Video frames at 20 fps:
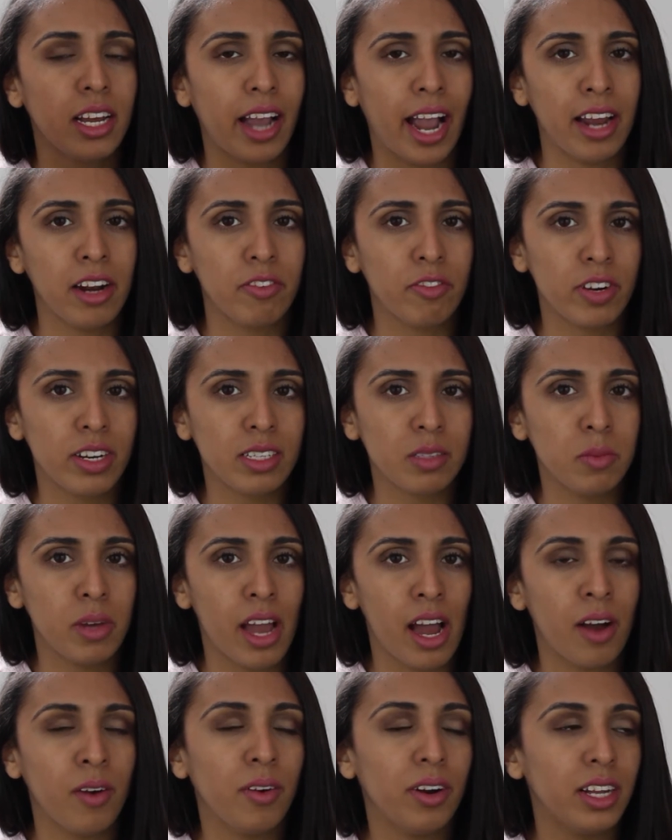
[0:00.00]
kind of freaks
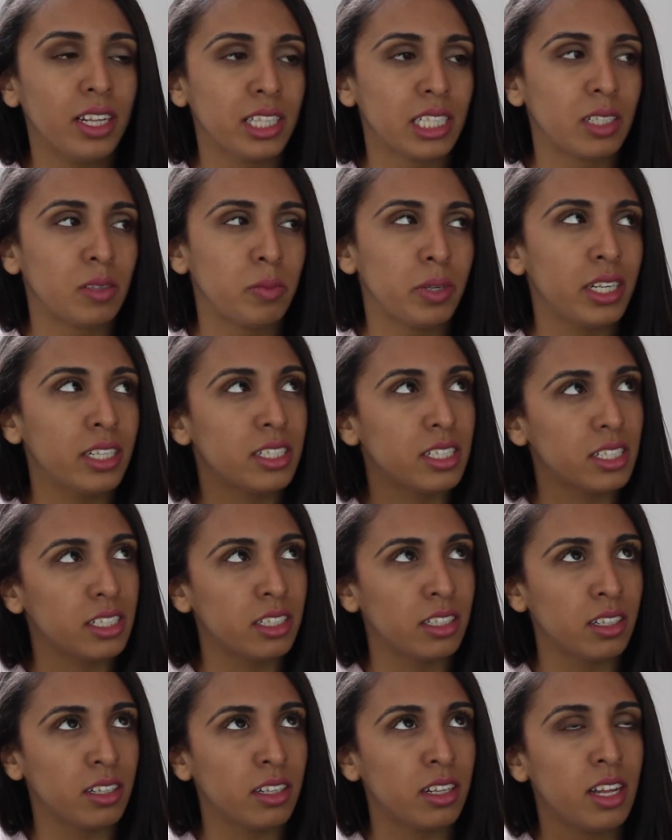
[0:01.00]
me out a little bit
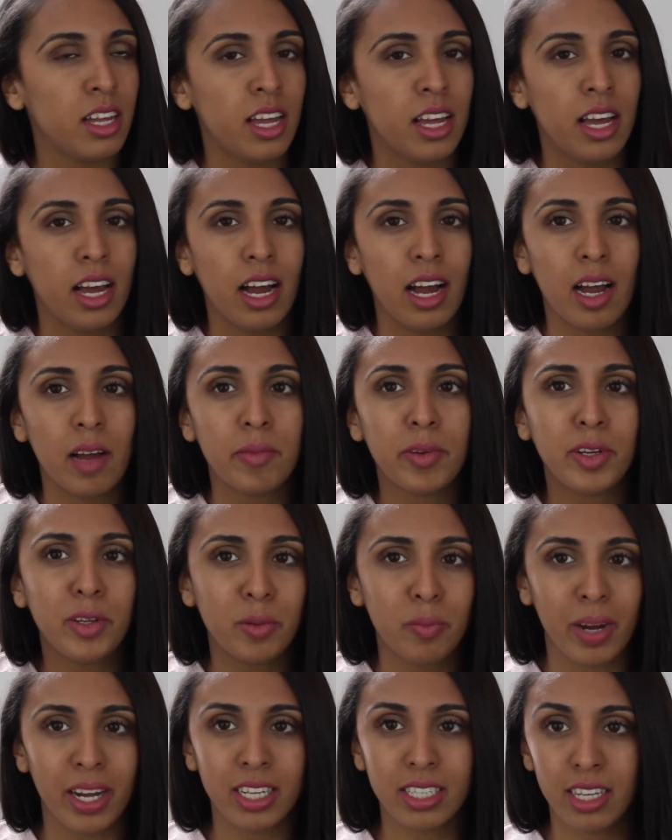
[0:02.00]
still, and
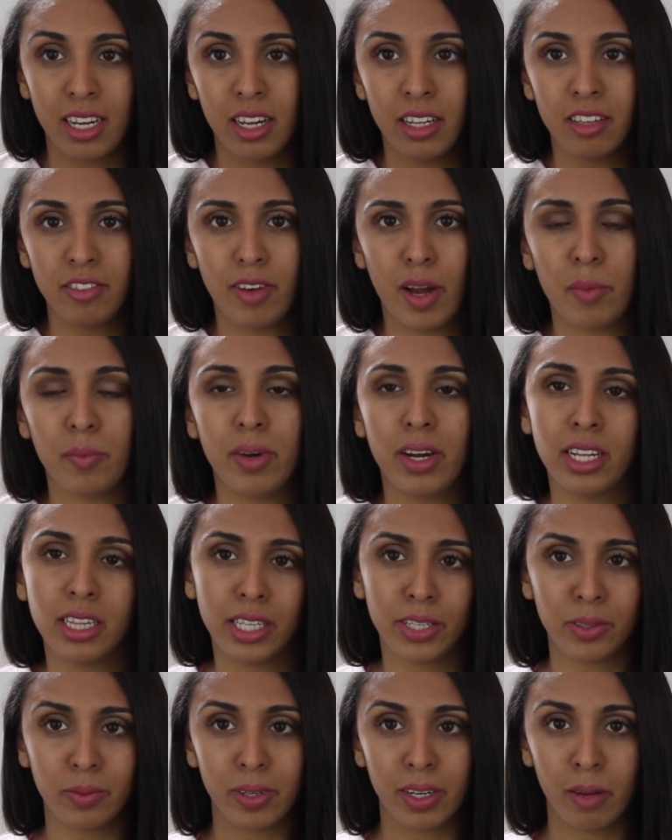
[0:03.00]
you might tell if I'm a
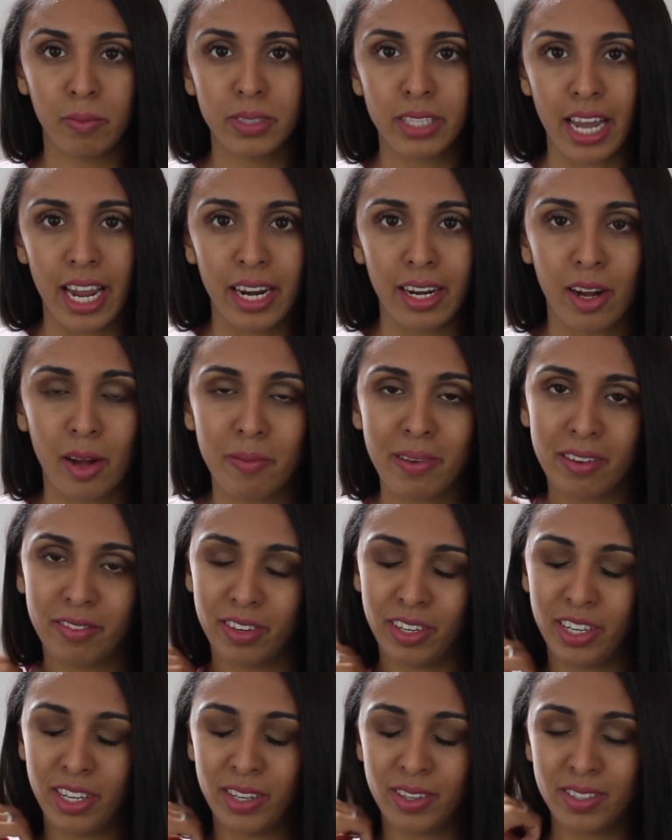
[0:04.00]
little bit uptight in all my
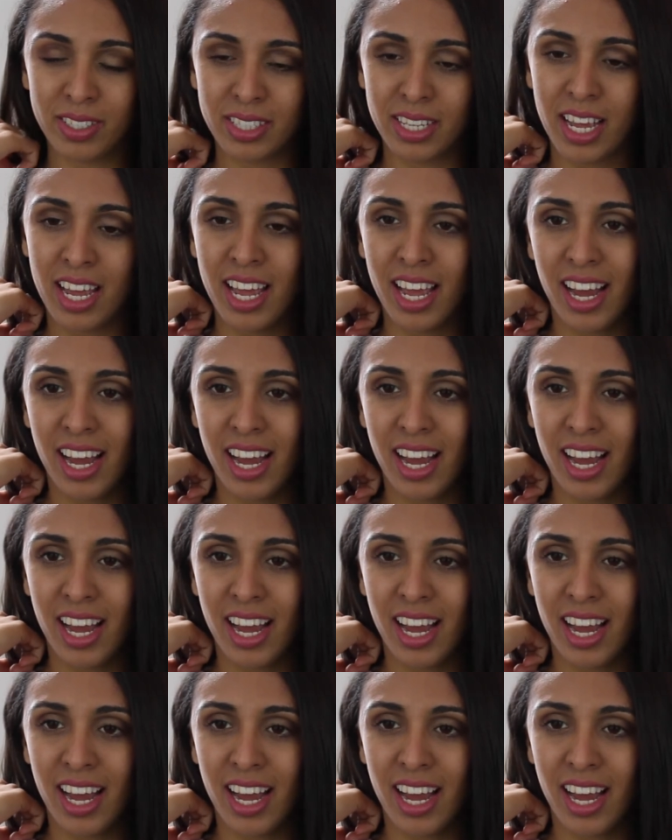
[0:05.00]
videos.